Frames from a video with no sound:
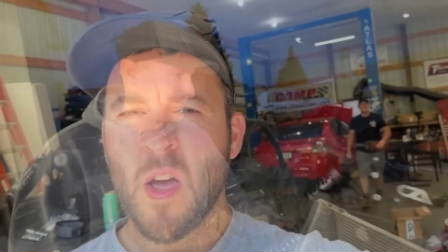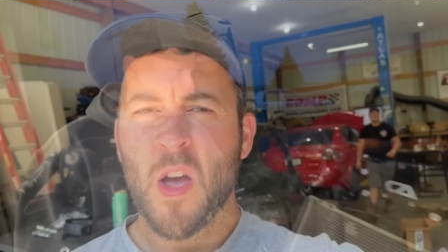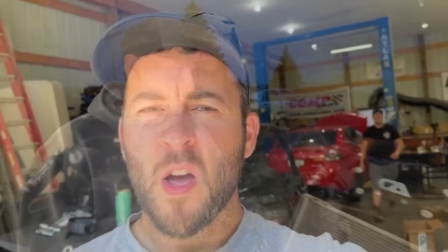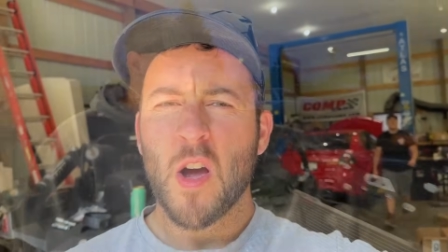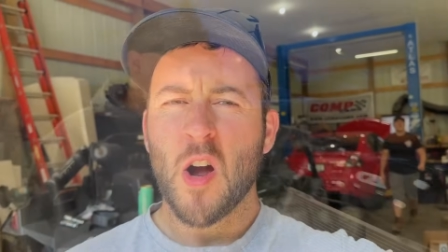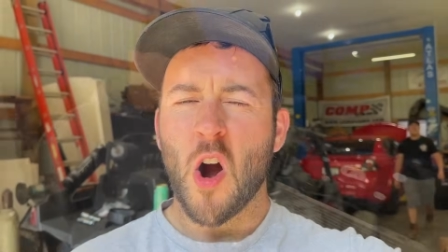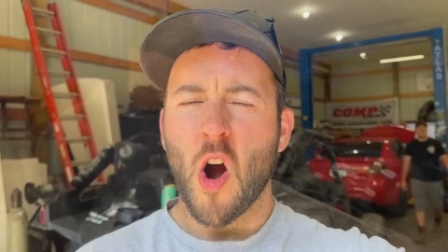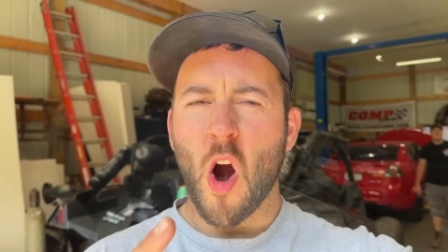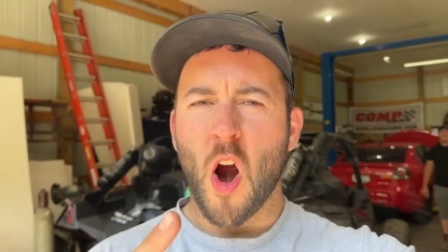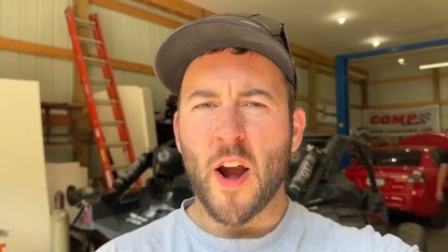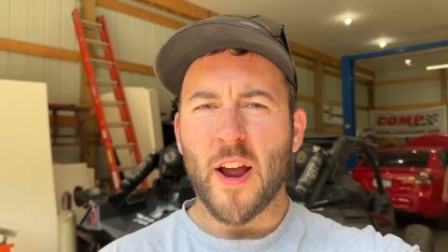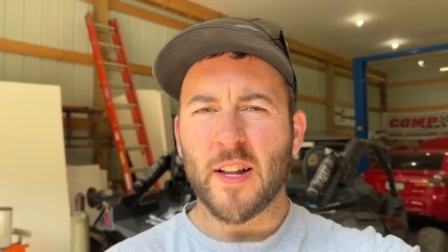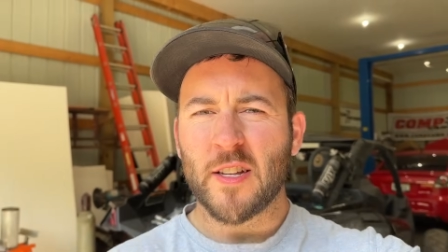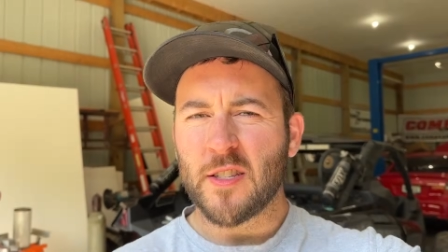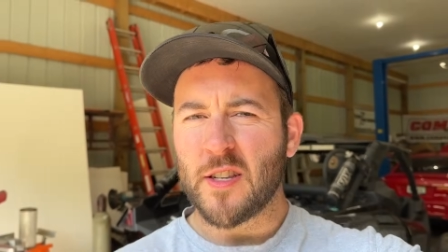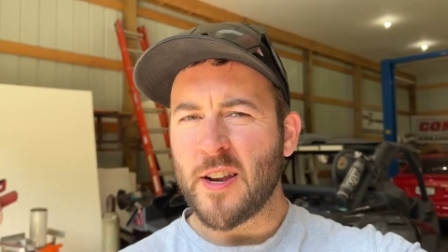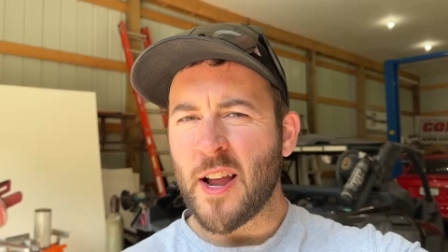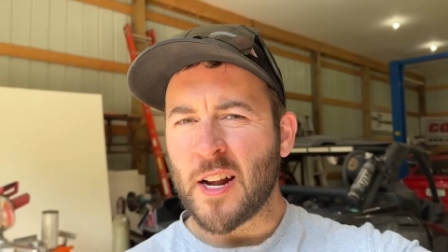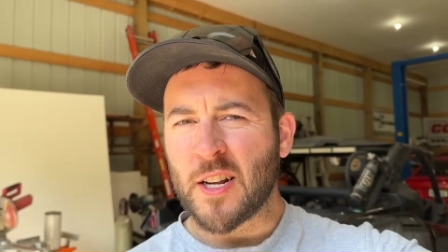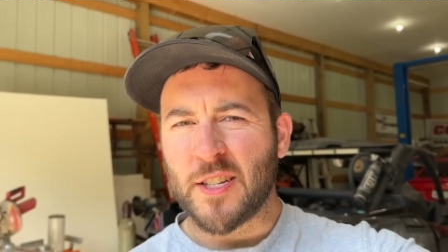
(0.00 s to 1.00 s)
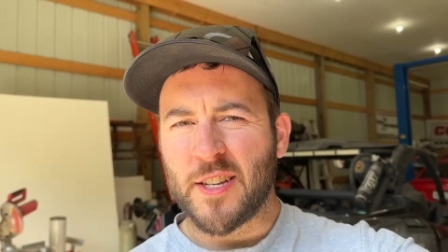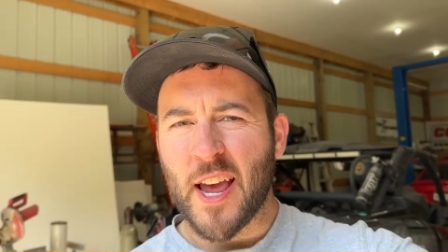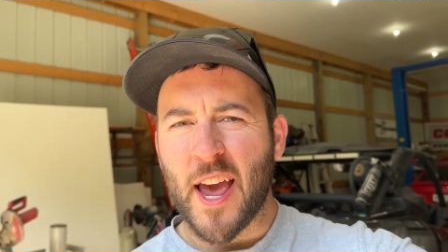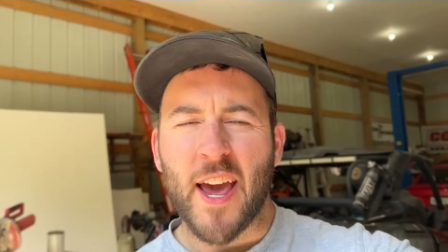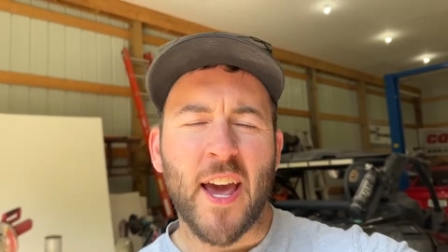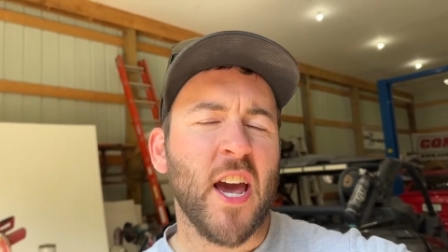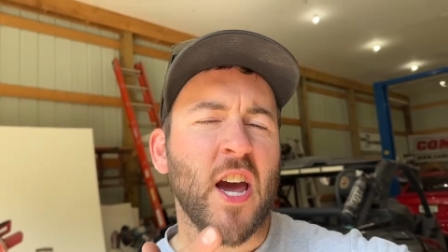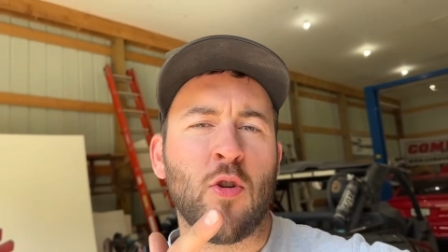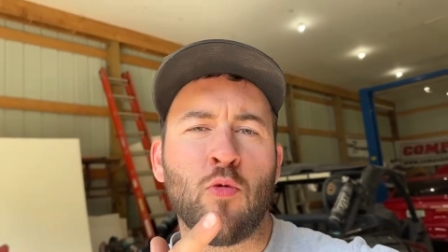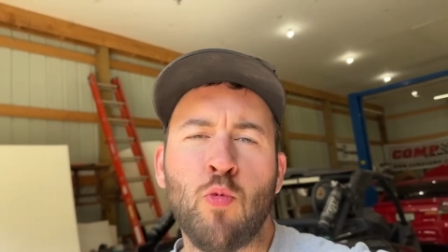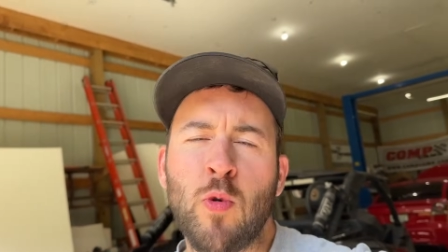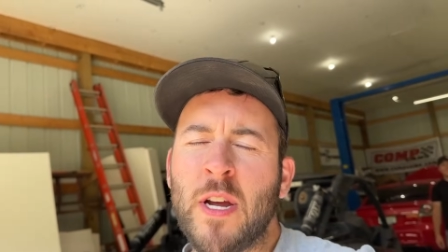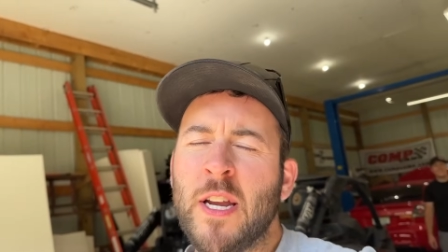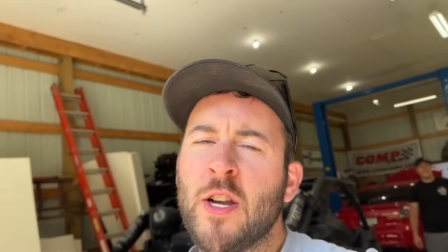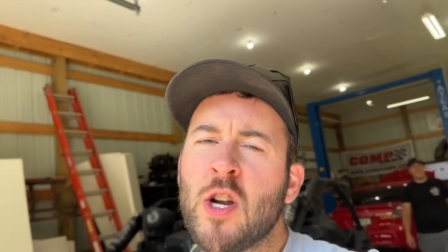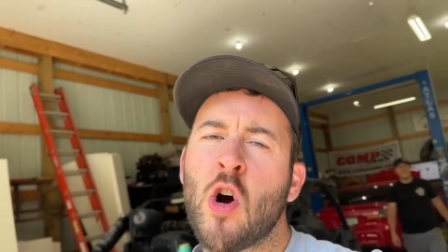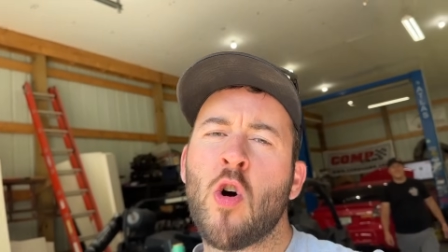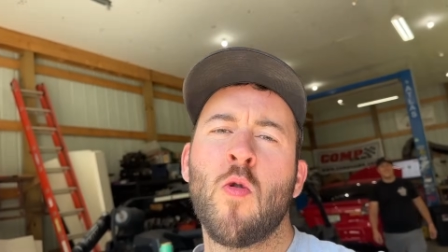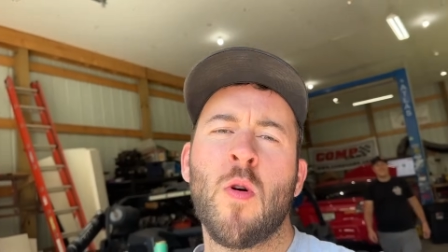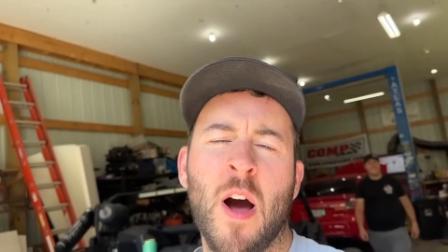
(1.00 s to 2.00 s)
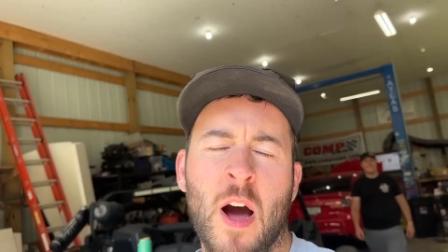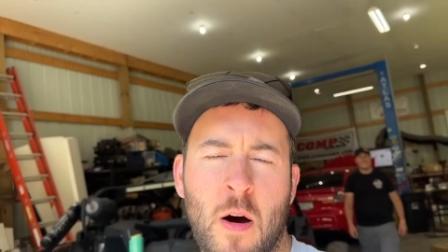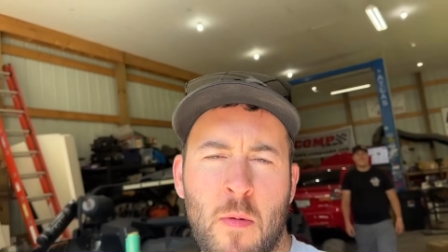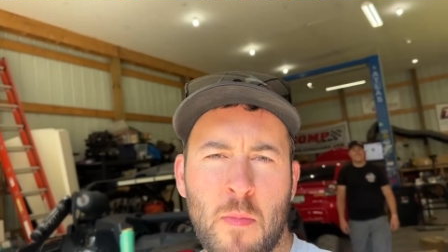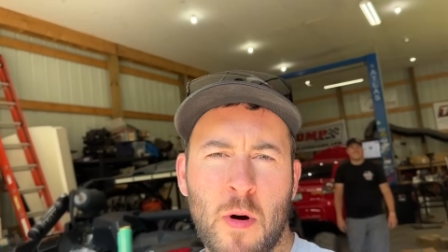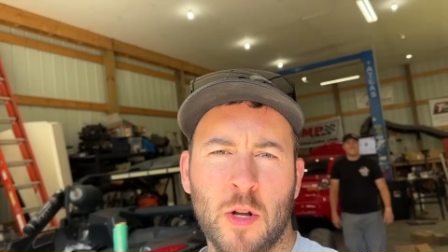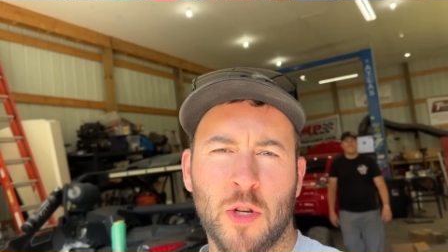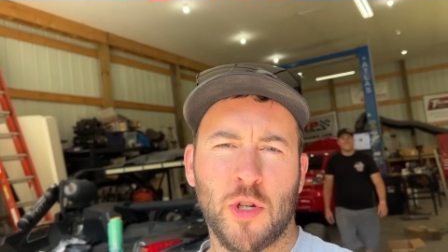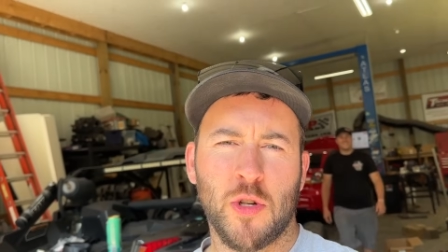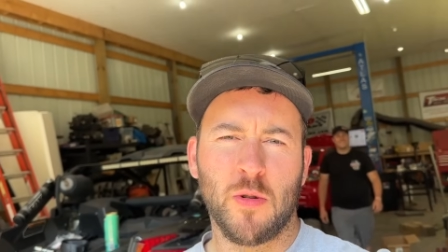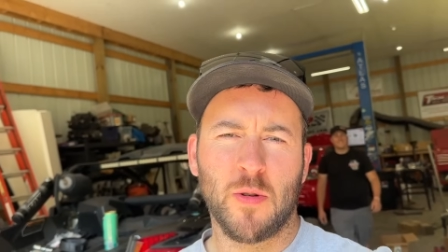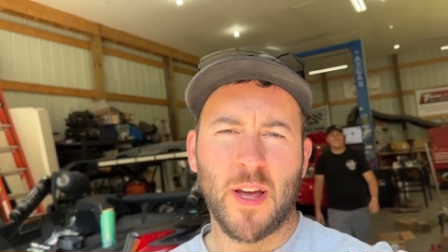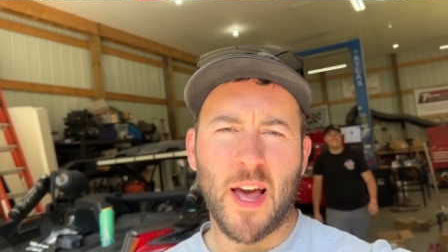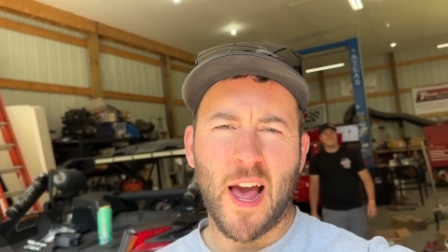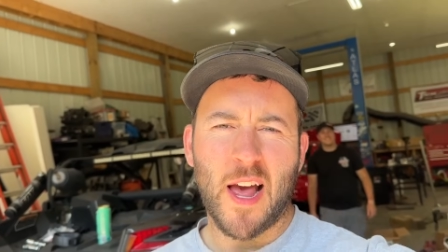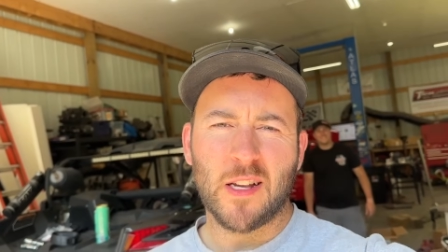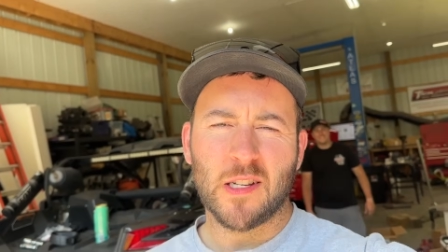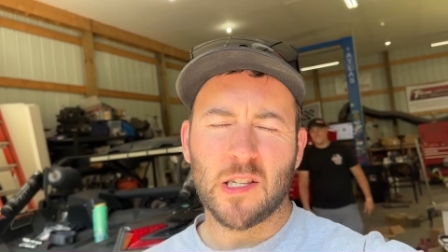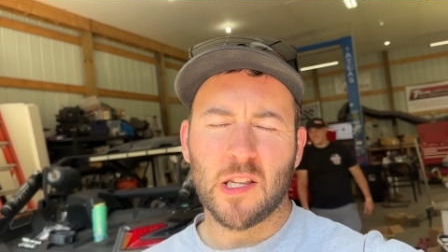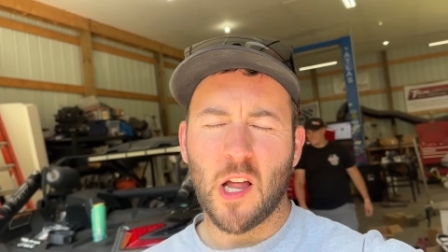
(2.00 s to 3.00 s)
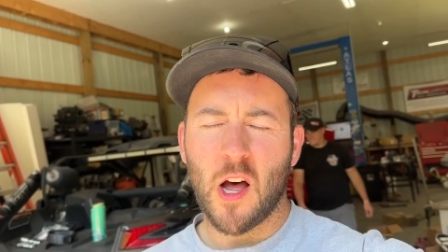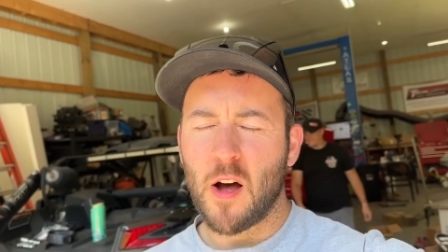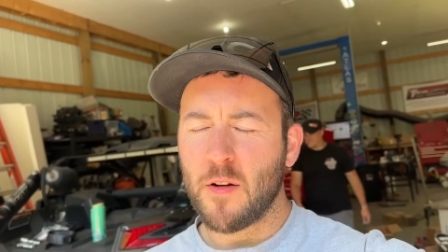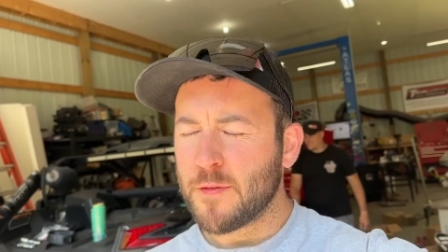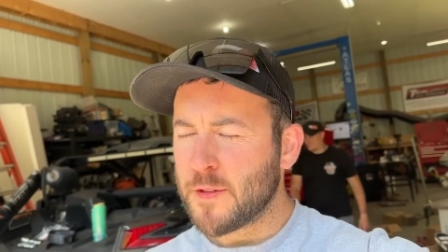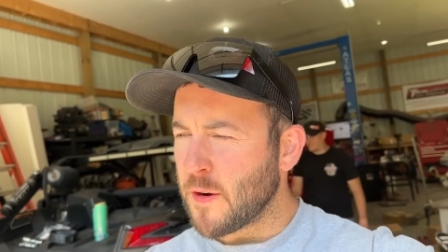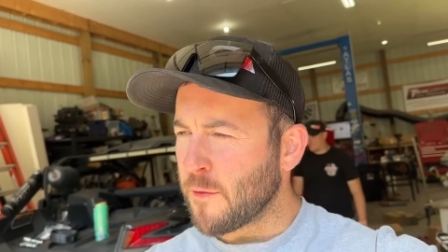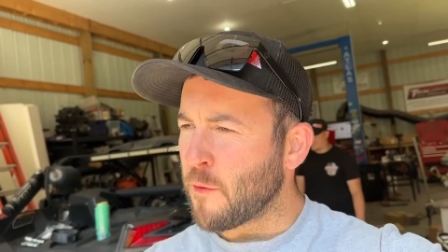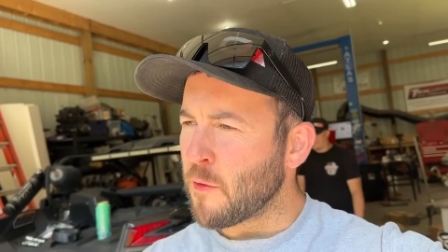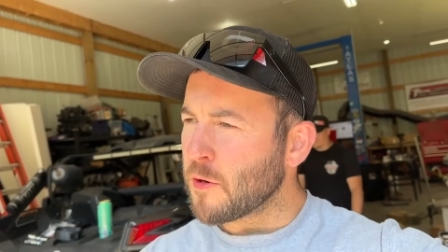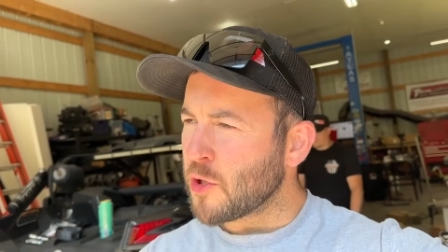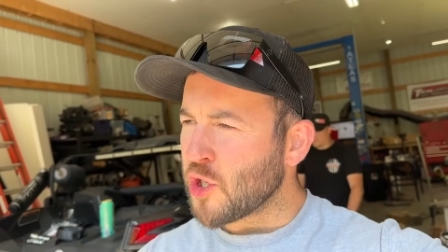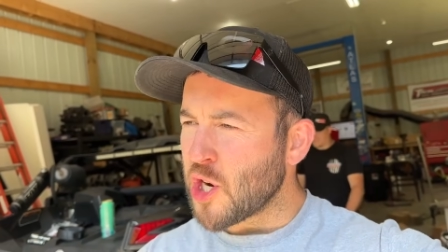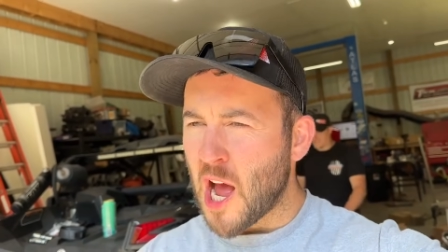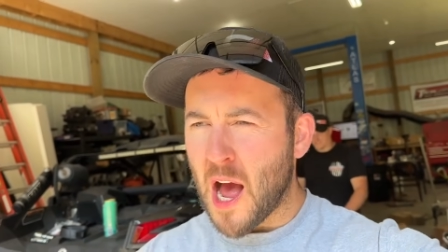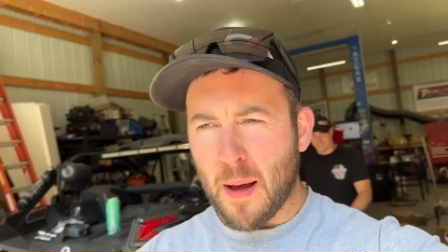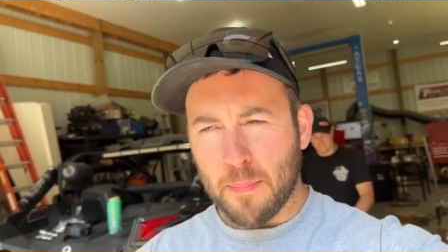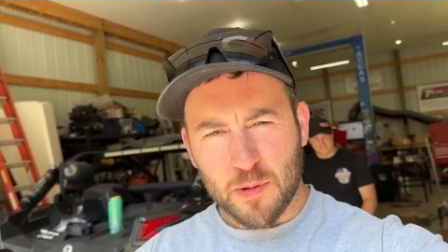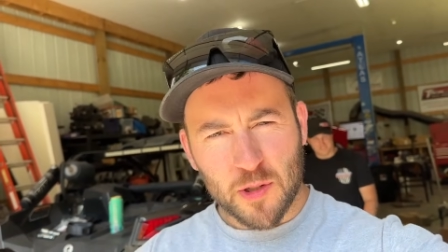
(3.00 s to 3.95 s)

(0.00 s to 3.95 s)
All right, it's the next day, and we know how much you guys love different shops,